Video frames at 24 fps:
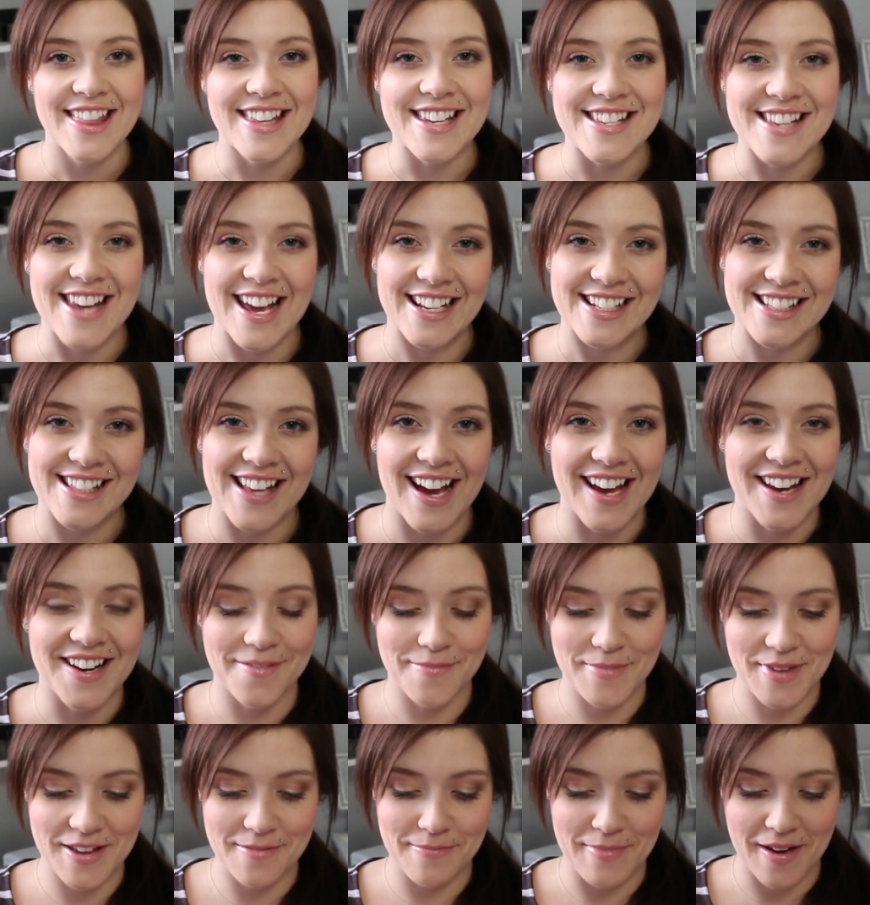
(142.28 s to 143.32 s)
The next
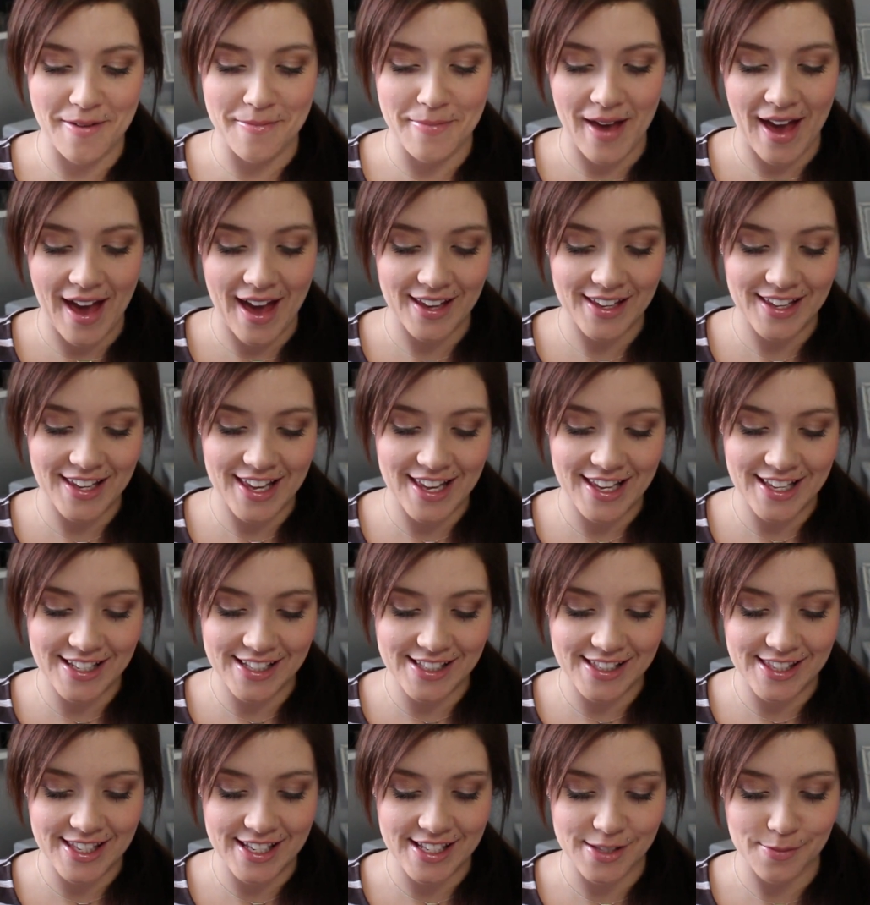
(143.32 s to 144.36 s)
item in my bag
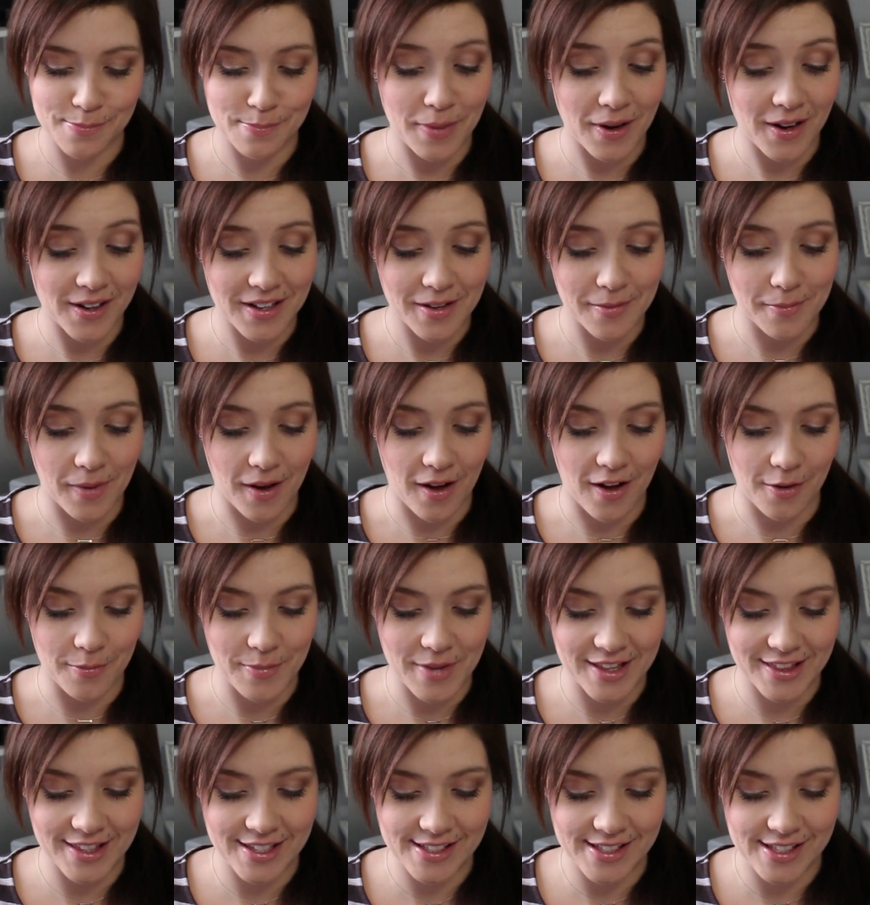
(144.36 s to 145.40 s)
is this body balm,
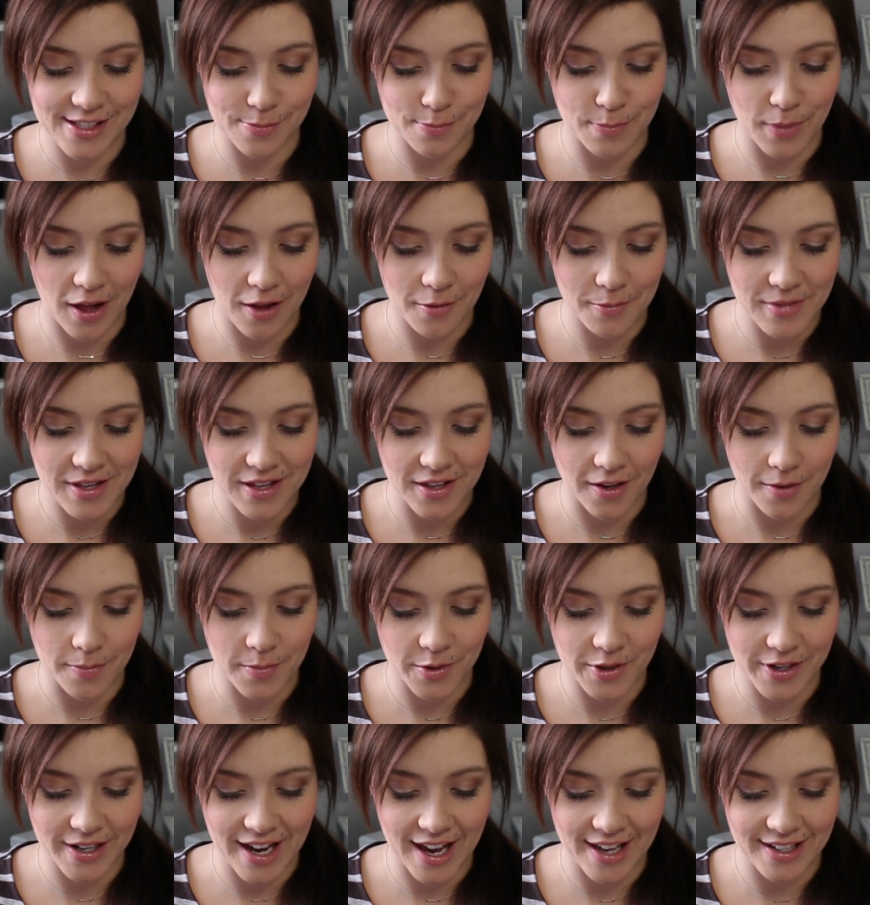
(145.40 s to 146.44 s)
and this is Balm Me
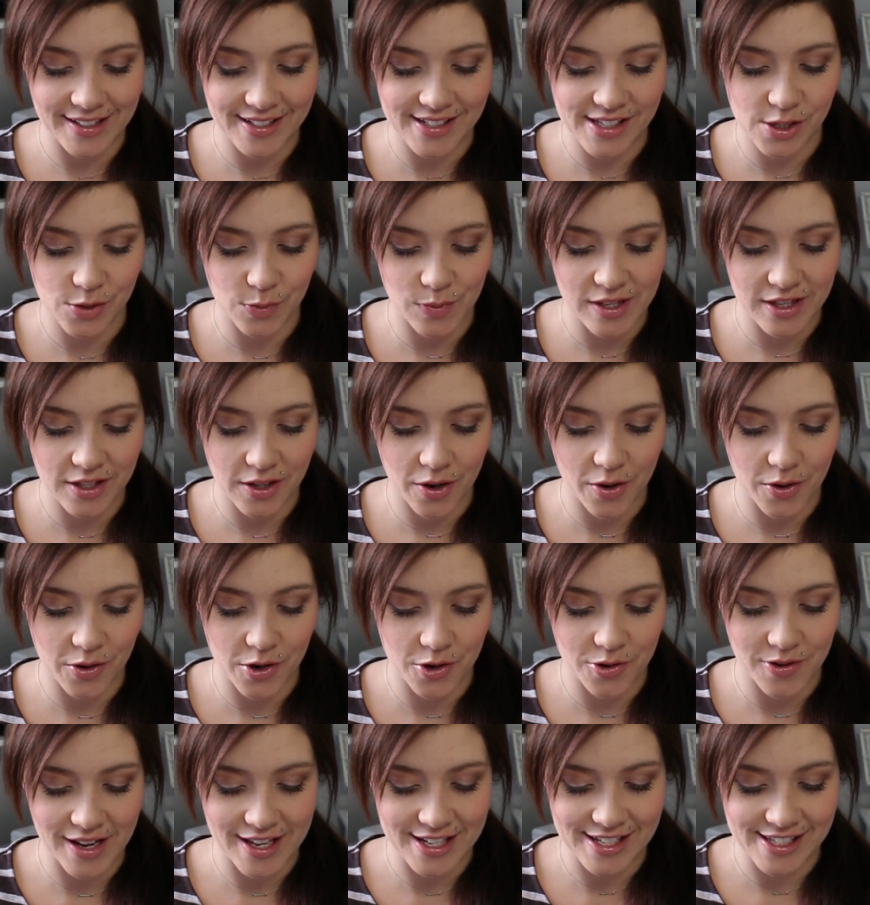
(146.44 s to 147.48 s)
Up Organic Sweet
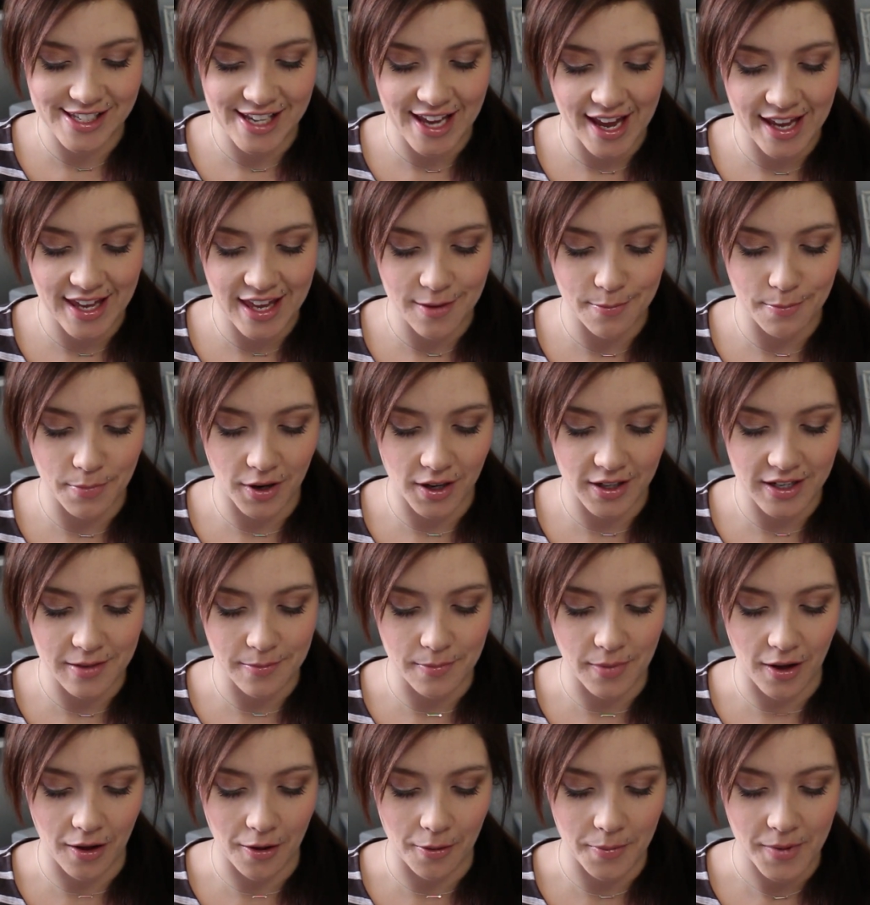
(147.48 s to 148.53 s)
Cocoa and Tangy Body
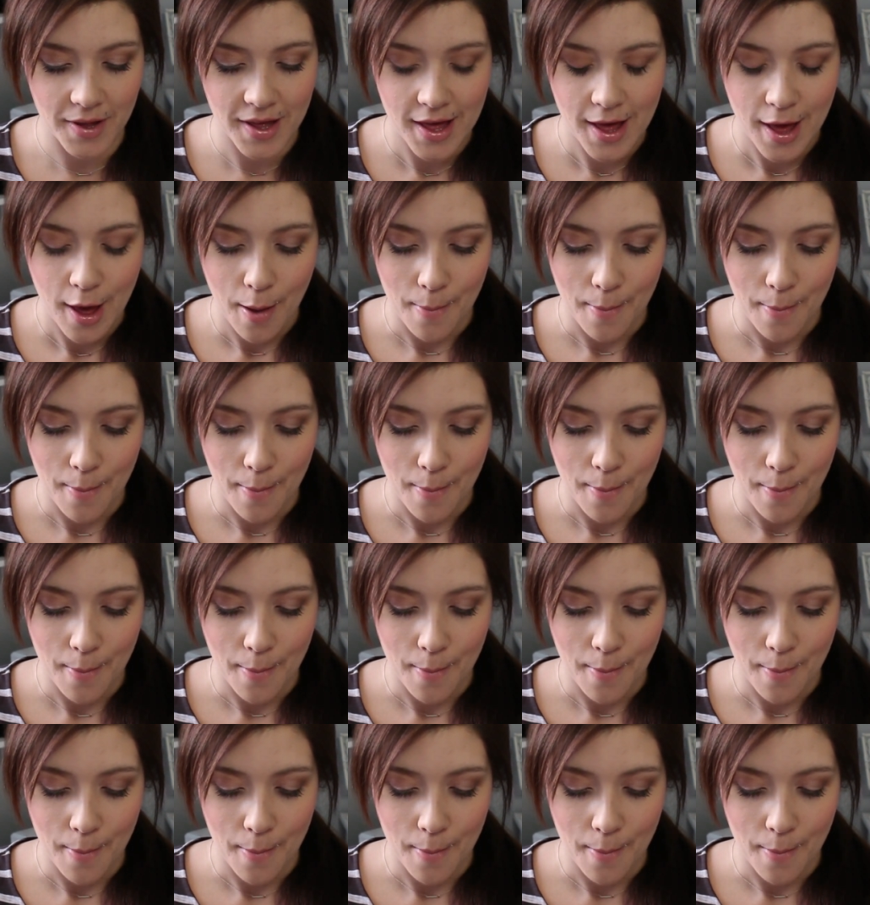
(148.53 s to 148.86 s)
Balm.